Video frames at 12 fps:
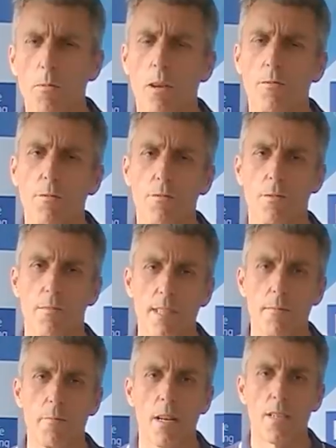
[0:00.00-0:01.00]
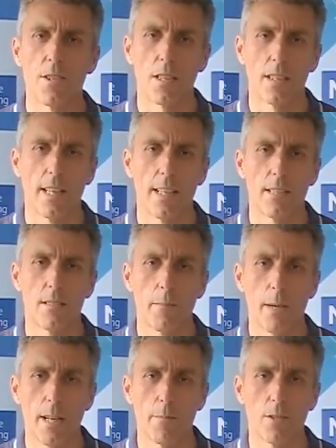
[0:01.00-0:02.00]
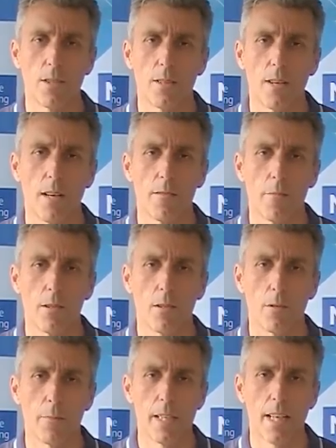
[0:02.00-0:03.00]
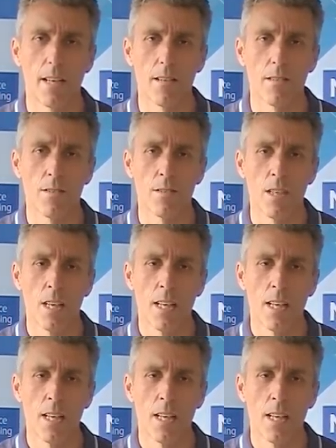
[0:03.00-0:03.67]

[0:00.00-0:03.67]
want from this merger is to be able to do a lot more, because